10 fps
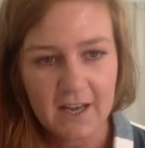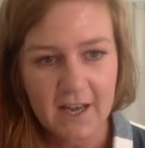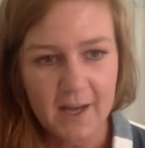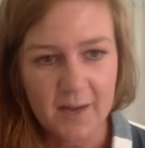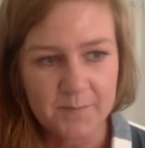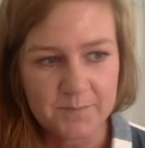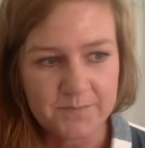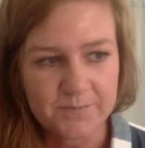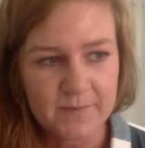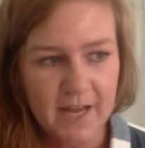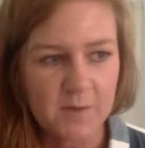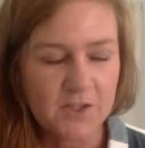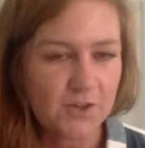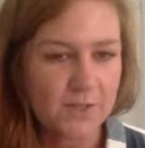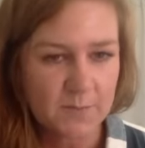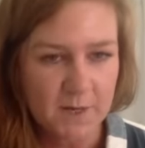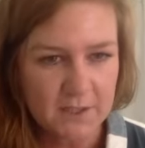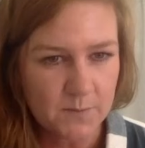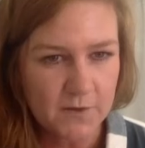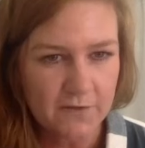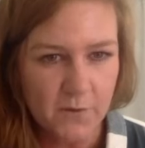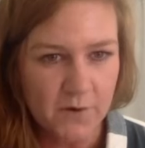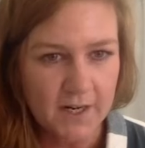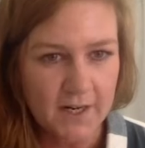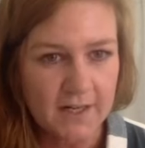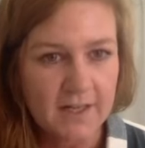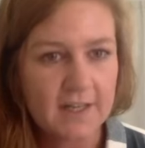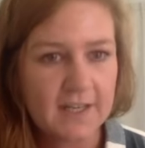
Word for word: um, how much you're responsible for